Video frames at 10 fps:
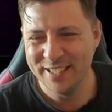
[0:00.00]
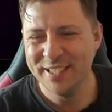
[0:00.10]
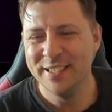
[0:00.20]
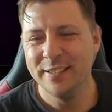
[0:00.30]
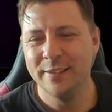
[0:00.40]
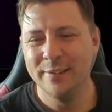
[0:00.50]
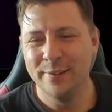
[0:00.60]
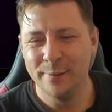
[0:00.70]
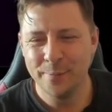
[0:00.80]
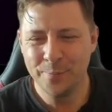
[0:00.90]

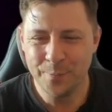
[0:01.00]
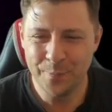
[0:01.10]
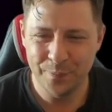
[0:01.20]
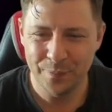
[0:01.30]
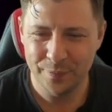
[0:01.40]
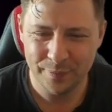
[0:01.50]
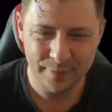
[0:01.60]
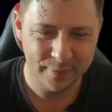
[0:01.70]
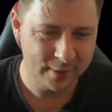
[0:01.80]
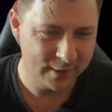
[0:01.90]

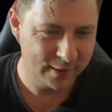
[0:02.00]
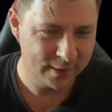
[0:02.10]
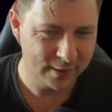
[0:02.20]
[no speech]